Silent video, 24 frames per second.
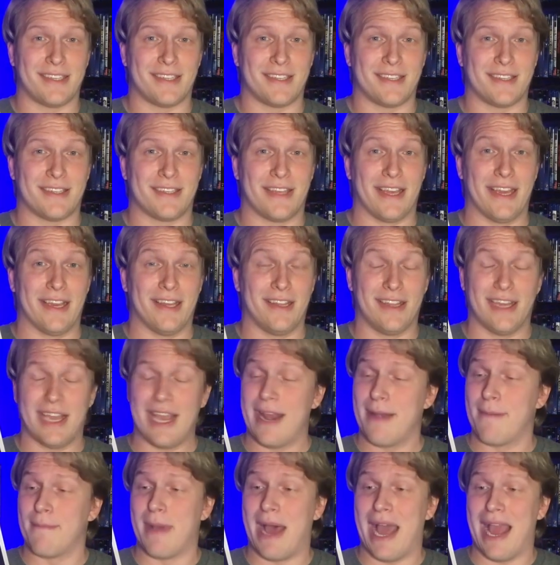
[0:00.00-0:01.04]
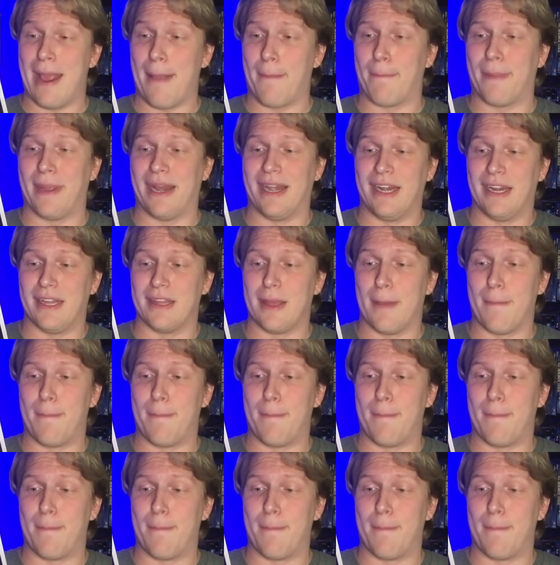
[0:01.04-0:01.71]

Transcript: Still, in my opinion,